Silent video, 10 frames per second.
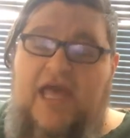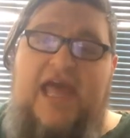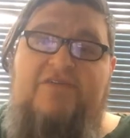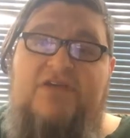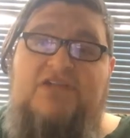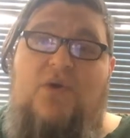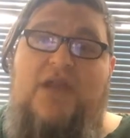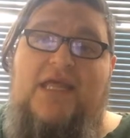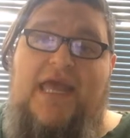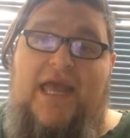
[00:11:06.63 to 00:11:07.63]
Ava is
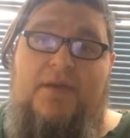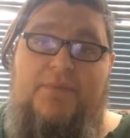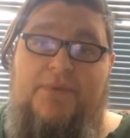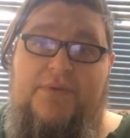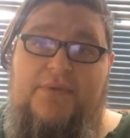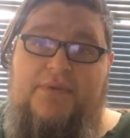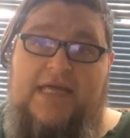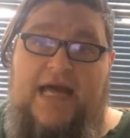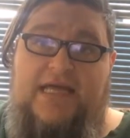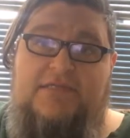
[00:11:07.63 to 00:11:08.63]
going to camp,
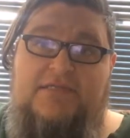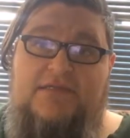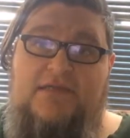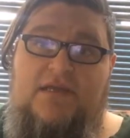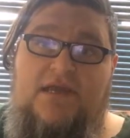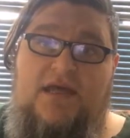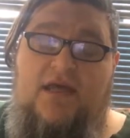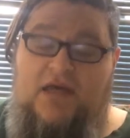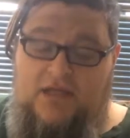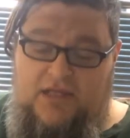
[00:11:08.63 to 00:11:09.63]
guys.
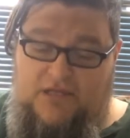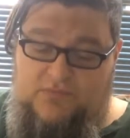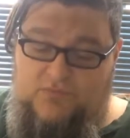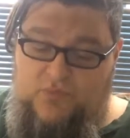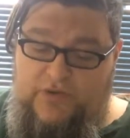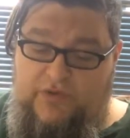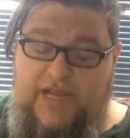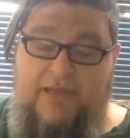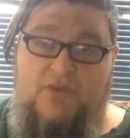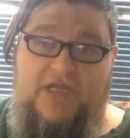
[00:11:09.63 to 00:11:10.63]
Um, we were
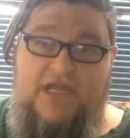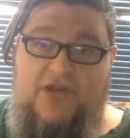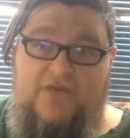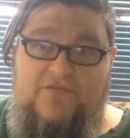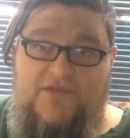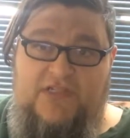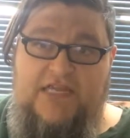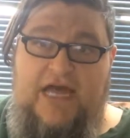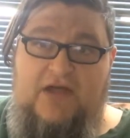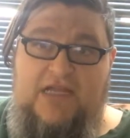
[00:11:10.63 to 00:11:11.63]
able to get her filled
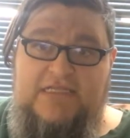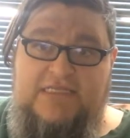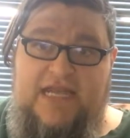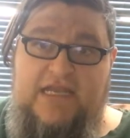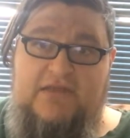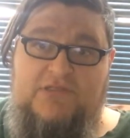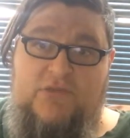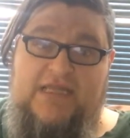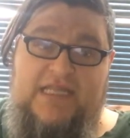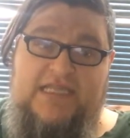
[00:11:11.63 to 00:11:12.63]
out and signed up
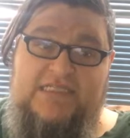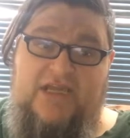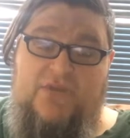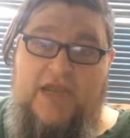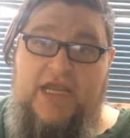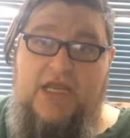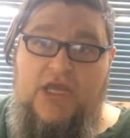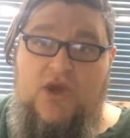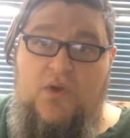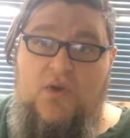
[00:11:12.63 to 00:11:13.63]
so we could at least get her ready to
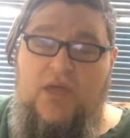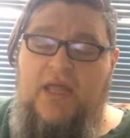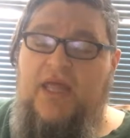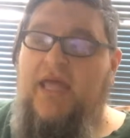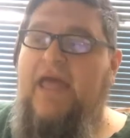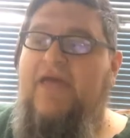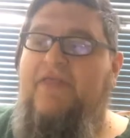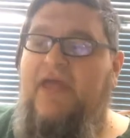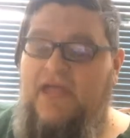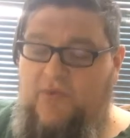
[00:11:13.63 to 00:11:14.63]
go.
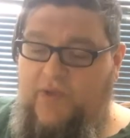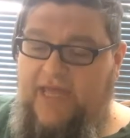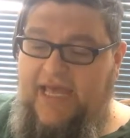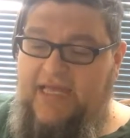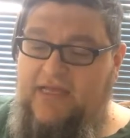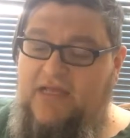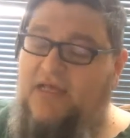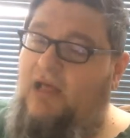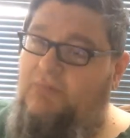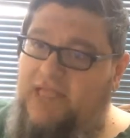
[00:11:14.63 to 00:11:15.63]
And then we had
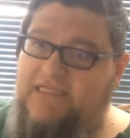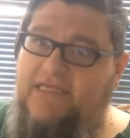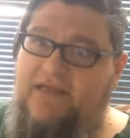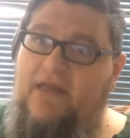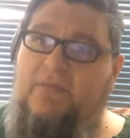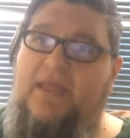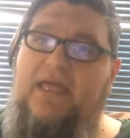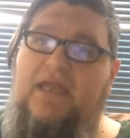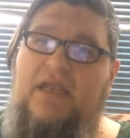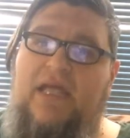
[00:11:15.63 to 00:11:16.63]
a, a blessing come
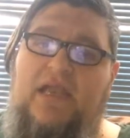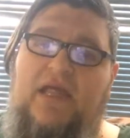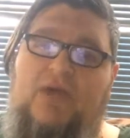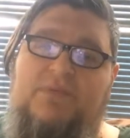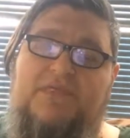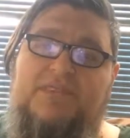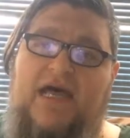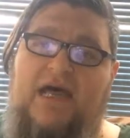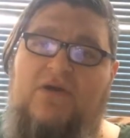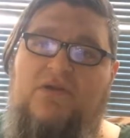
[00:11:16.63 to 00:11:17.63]
in and helped us
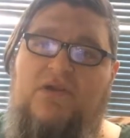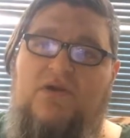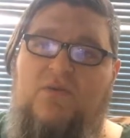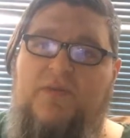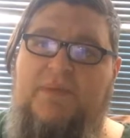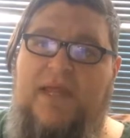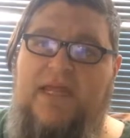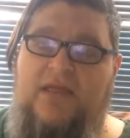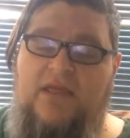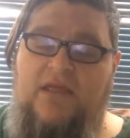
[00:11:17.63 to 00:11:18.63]
out. You know, we
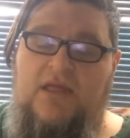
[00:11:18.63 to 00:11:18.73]
paid,